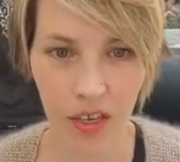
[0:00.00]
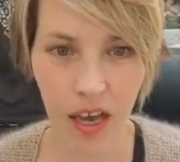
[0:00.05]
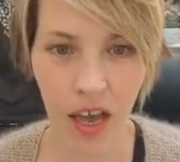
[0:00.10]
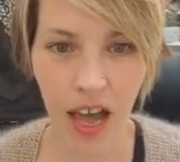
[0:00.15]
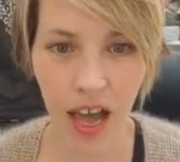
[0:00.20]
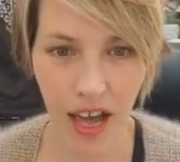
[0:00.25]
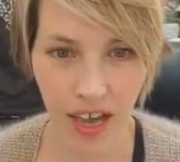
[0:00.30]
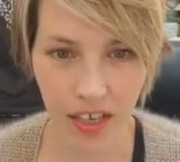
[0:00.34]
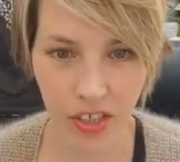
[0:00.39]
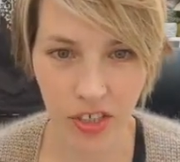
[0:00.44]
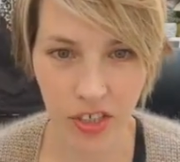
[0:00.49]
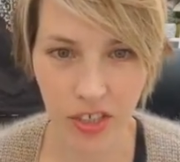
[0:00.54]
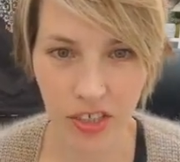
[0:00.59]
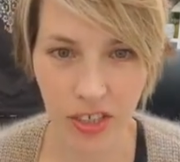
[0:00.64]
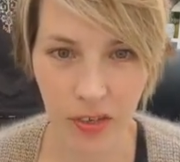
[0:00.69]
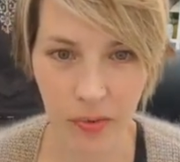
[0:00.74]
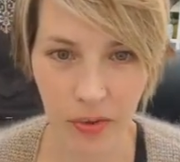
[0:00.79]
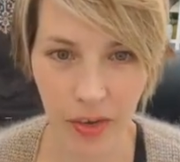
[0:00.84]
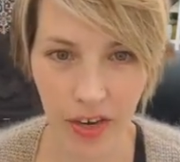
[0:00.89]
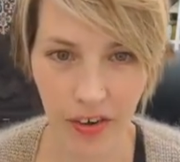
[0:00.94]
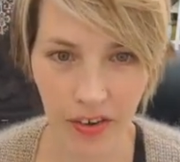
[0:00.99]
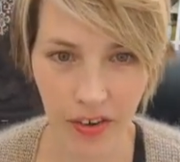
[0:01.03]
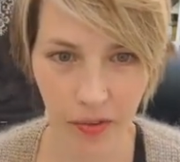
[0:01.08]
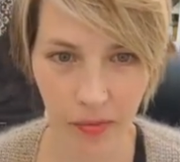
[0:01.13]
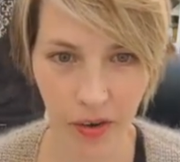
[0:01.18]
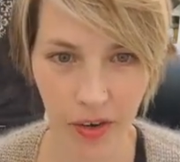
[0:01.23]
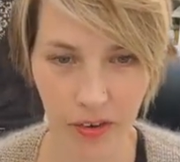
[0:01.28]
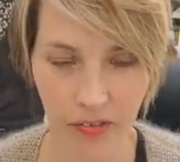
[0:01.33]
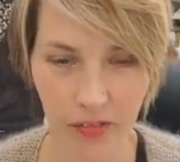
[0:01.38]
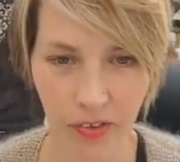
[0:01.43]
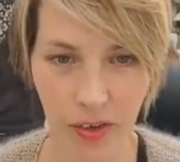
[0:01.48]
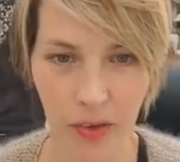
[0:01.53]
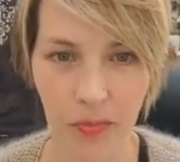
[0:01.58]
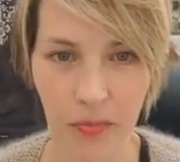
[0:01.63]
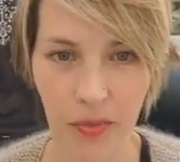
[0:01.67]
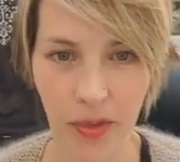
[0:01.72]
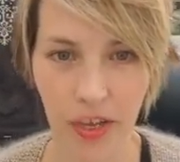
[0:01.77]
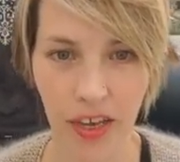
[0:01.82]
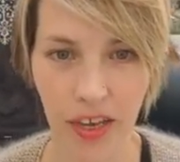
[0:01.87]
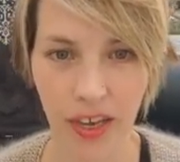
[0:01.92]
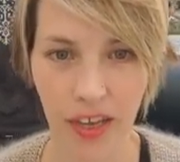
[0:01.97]
actually wearing one of them,
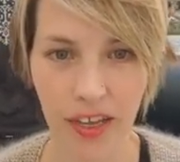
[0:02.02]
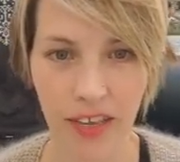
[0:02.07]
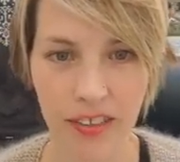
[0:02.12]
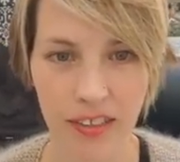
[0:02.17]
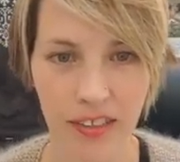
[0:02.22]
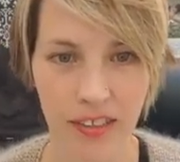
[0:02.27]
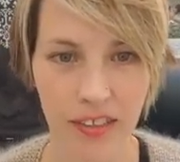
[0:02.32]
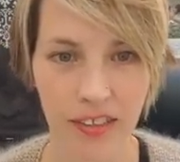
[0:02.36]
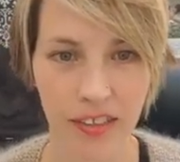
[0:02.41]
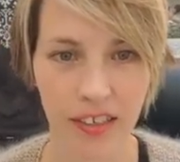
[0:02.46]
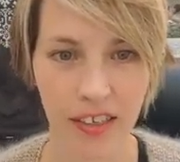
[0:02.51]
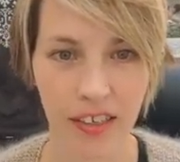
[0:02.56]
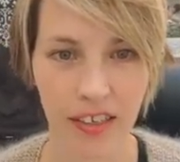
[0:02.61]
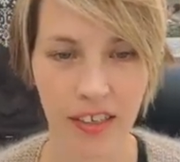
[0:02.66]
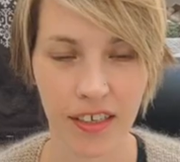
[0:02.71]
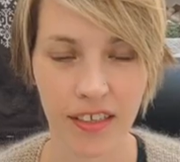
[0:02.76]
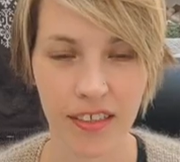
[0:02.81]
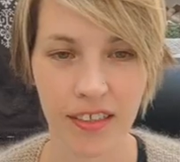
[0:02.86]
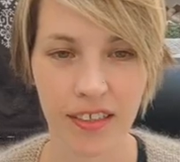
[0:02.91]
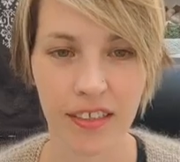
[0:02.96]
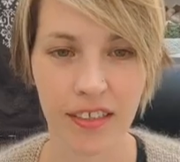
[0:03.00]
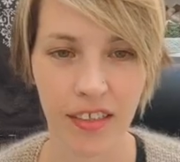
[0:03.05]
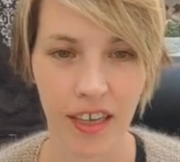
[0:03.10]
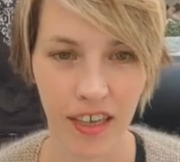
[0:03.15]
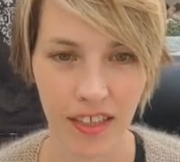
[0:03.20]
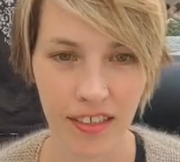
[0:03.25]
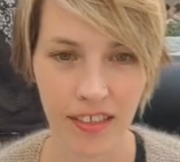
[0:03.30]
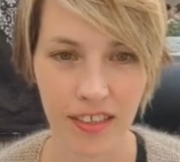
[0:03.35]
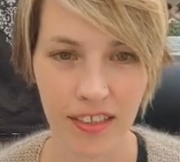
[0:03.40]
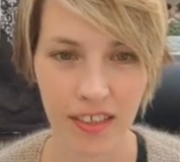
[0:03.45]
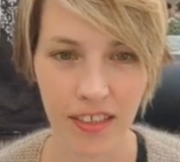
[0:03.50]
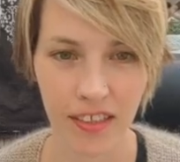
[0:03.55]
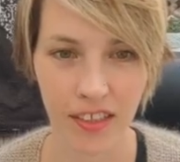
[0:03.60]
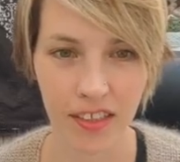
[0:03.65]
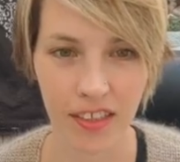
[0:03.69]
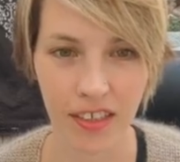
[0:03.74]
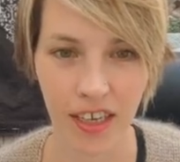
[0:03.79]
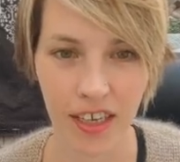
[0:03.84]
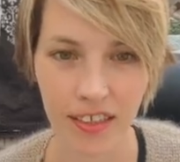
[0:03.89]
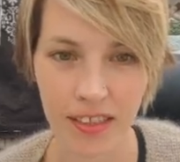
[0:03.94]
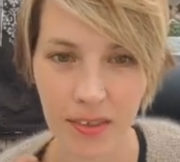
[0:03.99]
and I still should
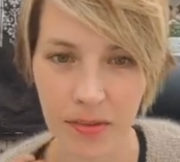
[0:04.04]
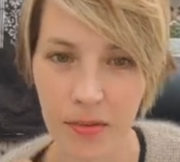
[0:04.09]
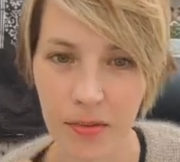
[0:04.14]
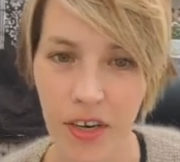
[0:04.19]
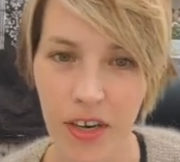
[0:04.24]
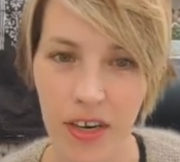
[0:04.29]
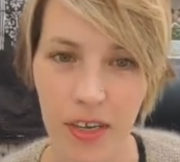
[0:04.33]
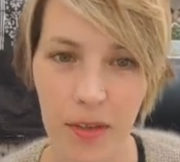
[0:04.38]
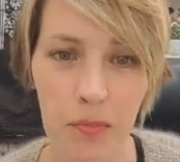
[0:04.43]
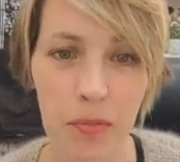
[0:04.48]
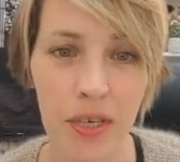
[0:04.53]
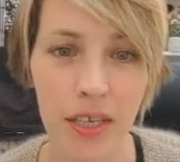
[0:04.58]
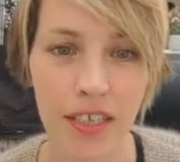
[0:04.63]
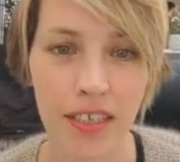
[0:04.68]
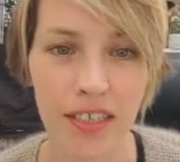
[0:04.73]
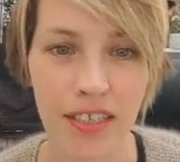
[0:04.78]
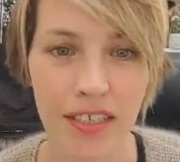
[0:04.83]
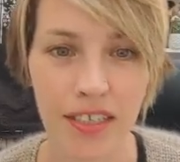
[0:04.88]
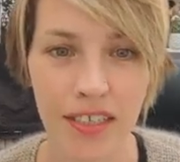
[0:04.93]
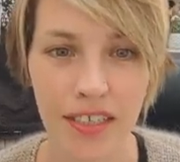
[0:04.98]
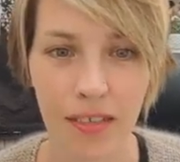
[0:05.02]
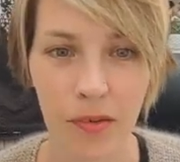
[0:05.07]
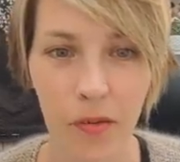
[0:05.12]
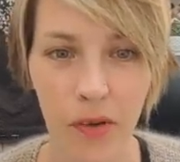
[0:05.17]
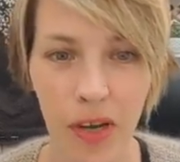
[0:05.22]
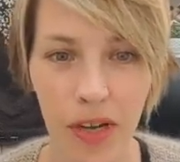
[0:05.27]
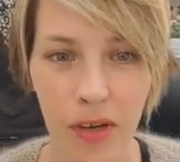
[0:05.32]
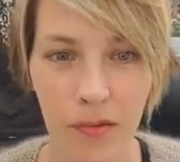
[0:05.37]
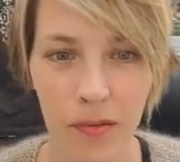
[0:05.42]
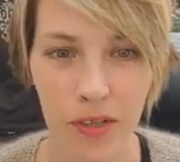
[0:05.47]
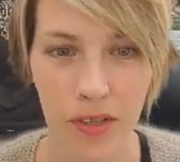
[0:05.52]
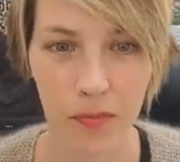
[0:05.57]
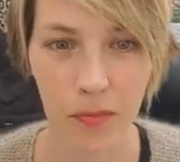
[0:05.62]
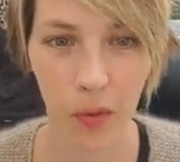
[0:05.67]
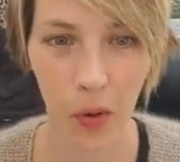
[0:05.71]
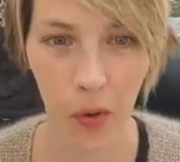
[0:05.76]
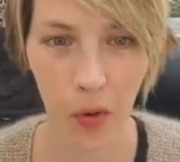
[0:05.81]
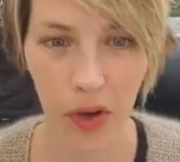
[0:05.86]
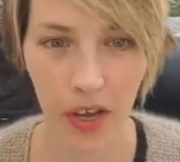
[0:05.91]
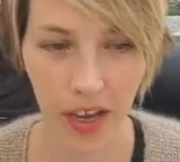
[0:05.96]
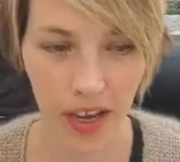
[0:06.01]
get some credit because it's the one with
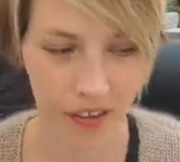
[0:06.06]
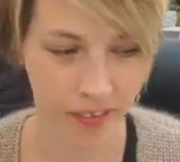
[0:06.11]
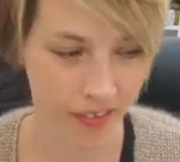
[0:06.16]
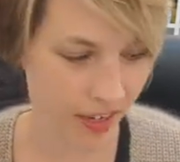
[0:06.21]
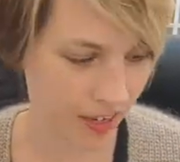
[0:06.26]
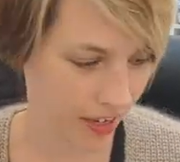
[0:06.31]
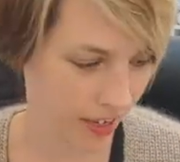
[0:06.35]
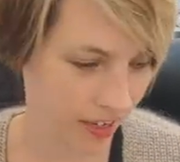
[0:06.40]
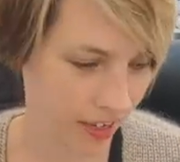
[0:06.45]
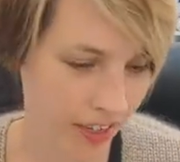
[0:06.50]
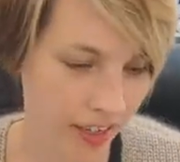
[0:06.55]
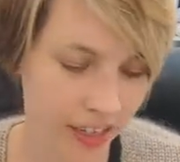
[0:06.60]
mohair in it.